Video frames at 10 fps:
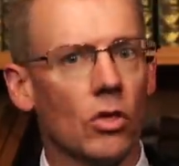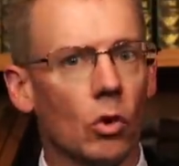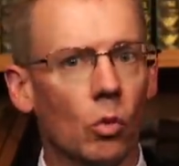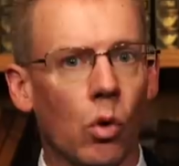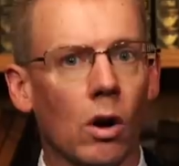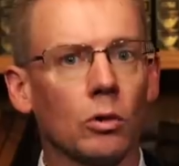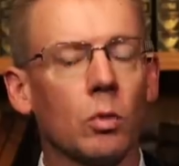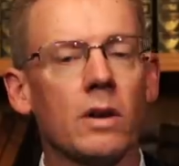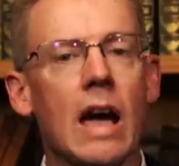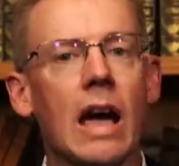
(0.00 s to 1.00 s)
the world
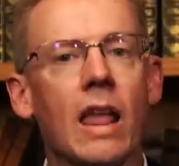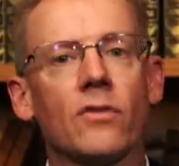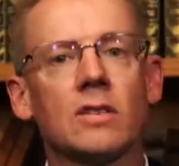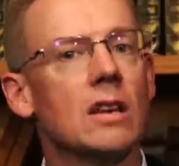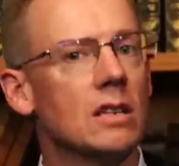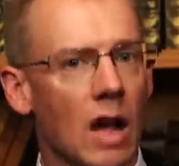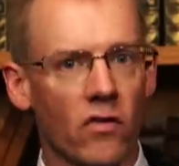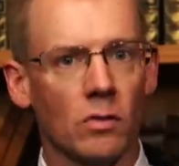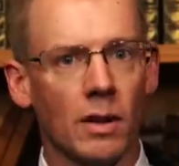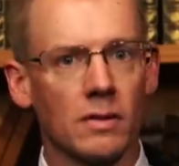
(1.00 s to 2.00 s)
would not have seen
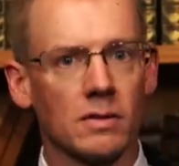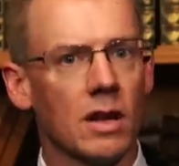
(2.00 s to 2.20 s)
governments